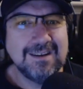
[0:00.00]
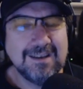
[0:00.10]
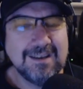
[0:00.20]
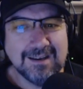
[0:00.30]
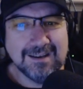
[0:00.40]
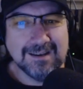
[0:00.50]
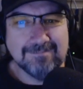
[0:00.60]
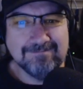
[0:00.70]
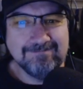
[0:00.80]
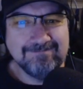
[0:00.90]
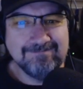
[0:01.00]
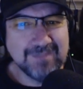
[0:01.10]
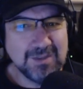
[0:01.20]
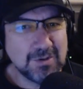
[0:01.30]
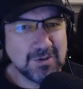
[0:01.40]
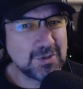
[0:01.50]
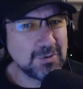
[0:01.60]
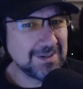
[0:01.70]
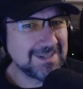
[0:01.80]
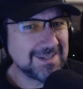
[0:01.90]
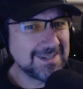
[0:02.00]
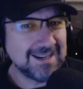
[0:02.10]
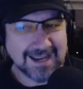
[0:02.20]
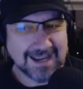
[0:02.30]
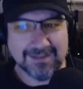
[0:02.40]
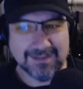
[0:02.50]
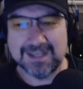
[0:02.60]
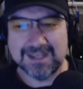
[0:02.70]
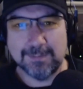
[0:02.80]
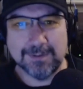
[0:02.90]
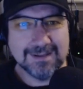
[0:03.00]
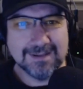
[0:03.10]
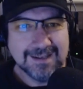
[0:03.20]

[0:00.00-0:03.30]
Not sure exactly how this happened.